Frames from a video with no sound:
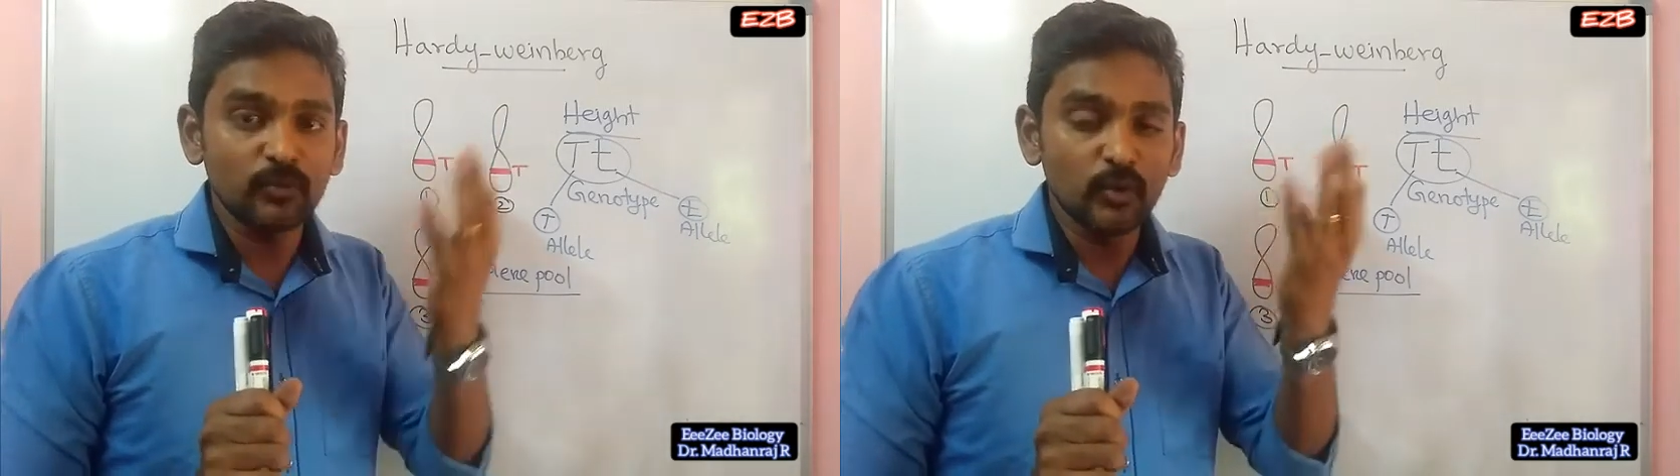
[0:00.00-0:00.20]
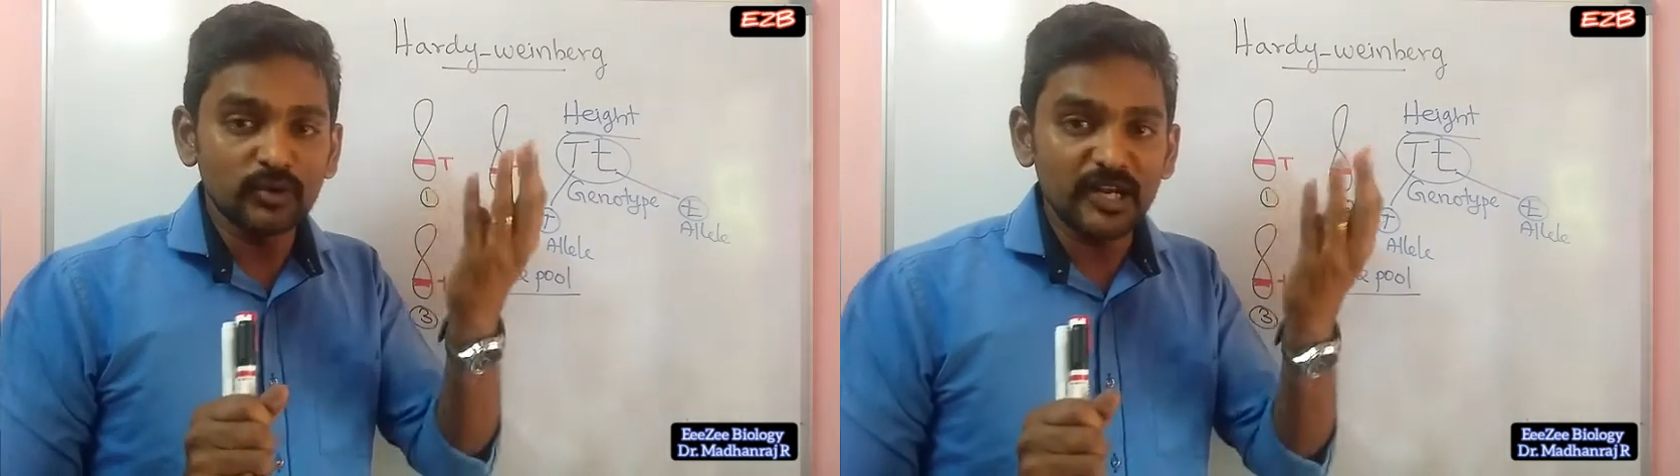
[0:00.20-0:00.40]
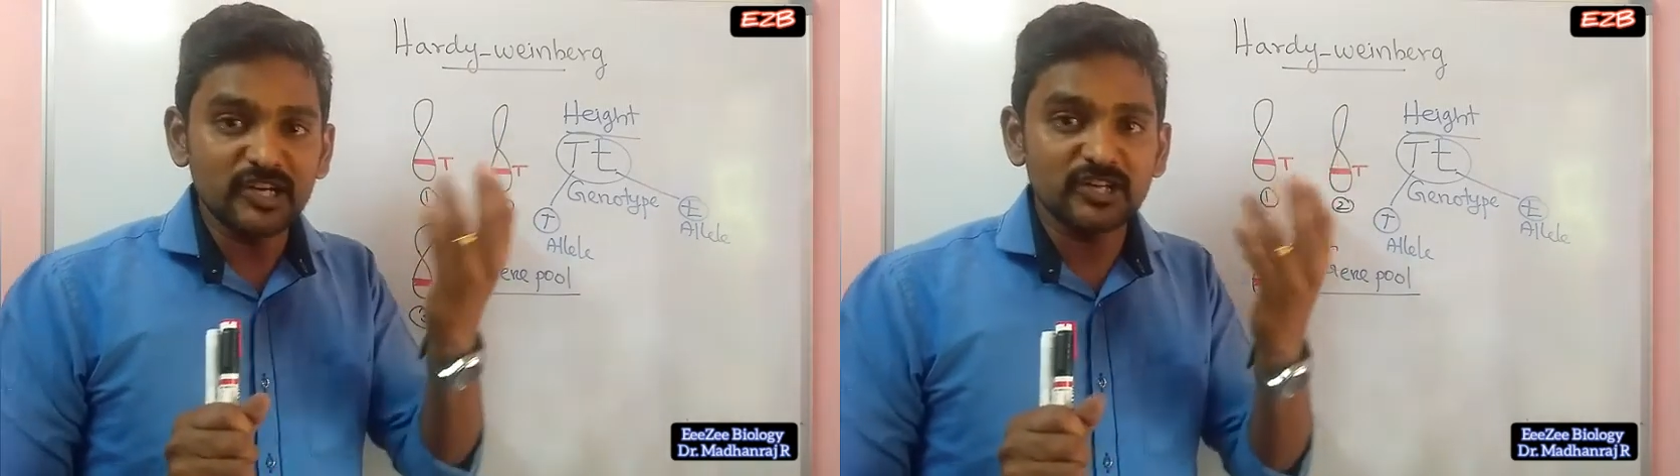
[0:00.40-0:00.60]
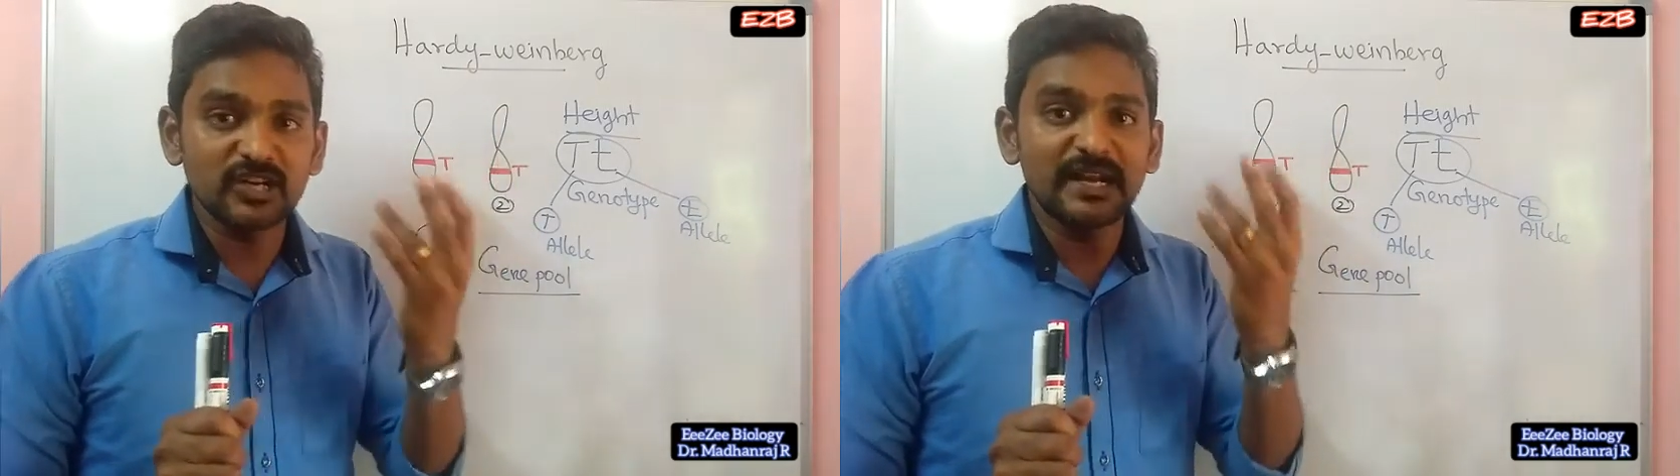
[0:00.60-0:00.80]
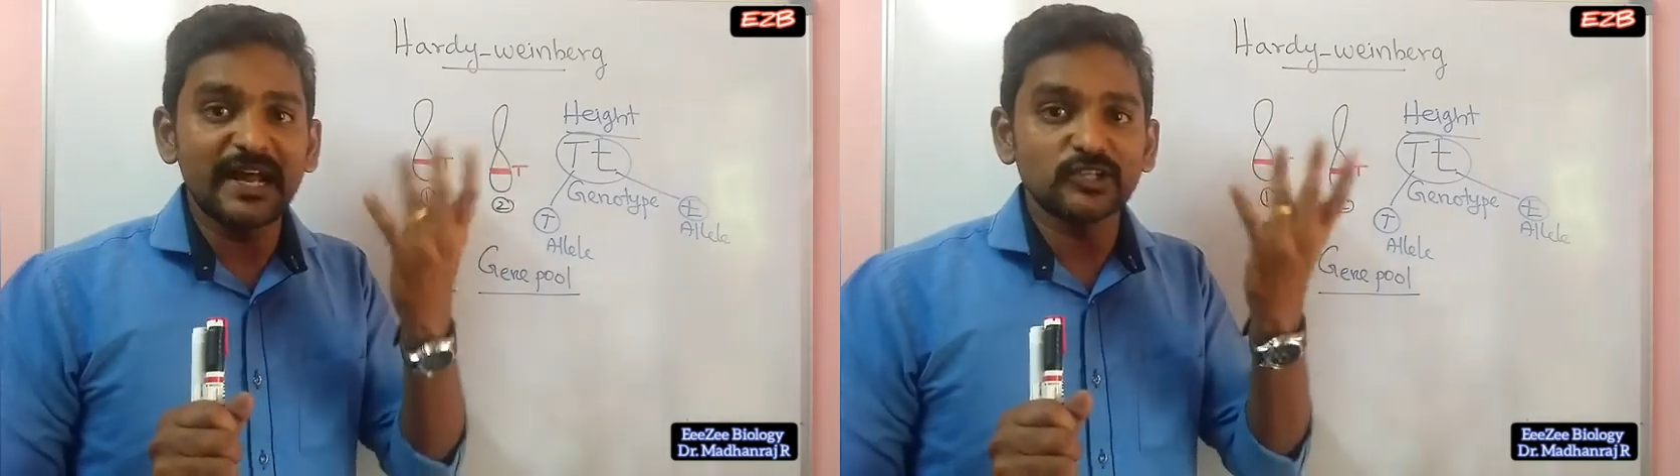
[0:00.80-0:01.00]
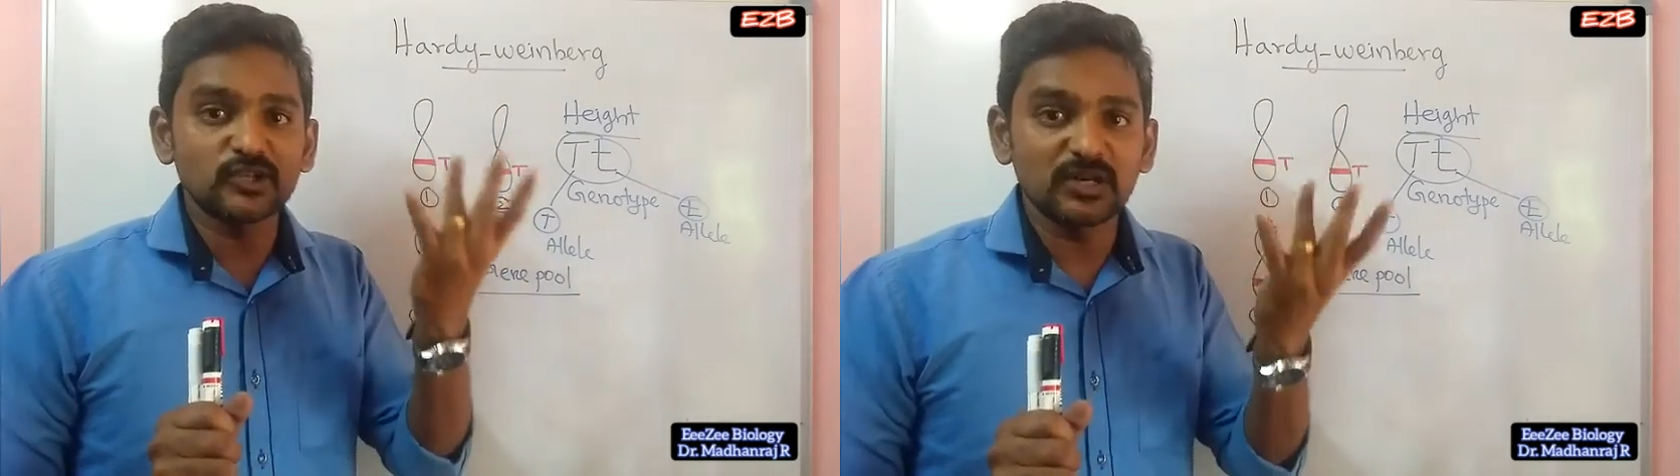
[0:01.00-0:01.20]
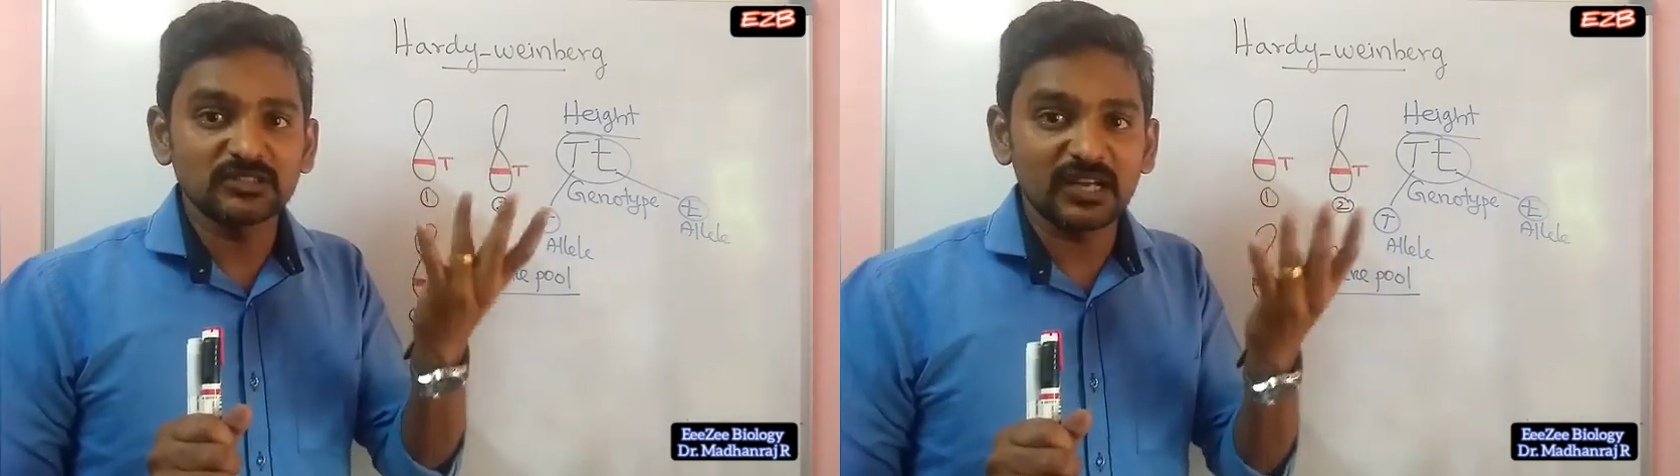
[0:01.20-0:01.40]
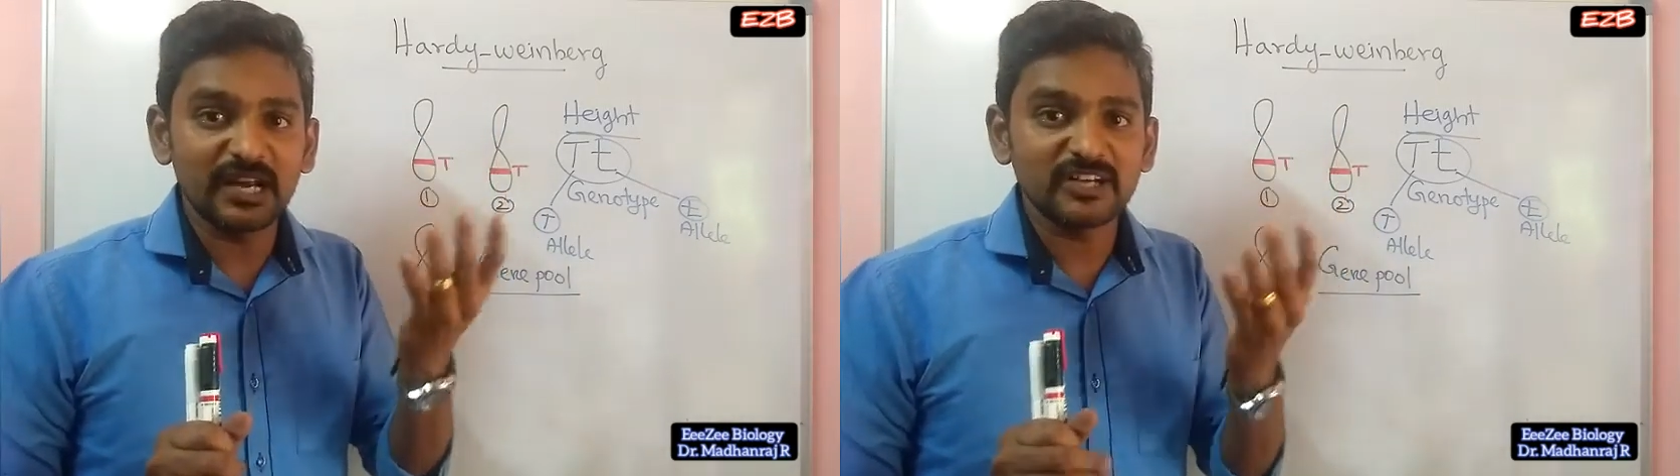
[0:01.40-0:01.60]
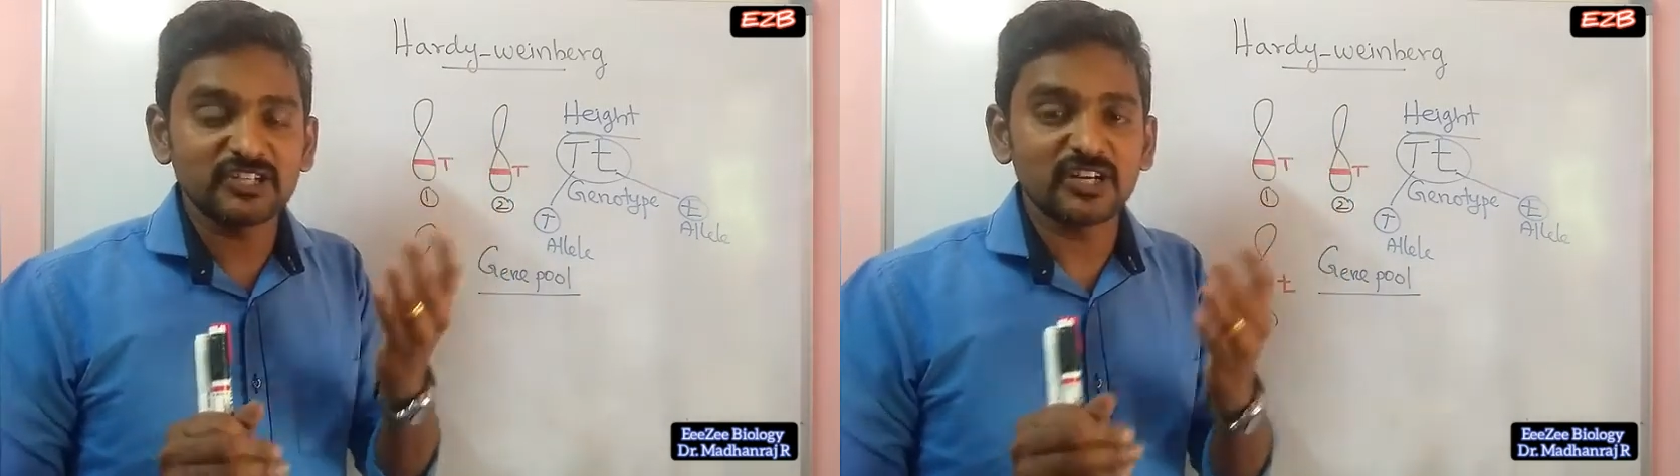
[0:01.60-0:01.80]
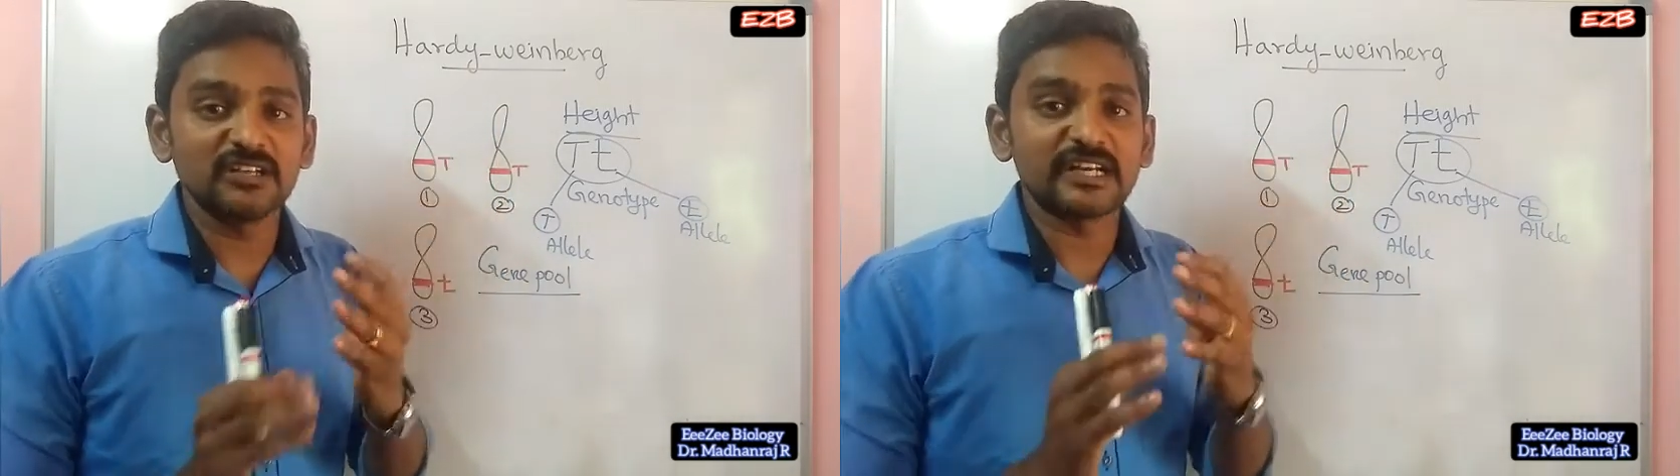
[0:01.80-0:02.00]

mutation, natural selection,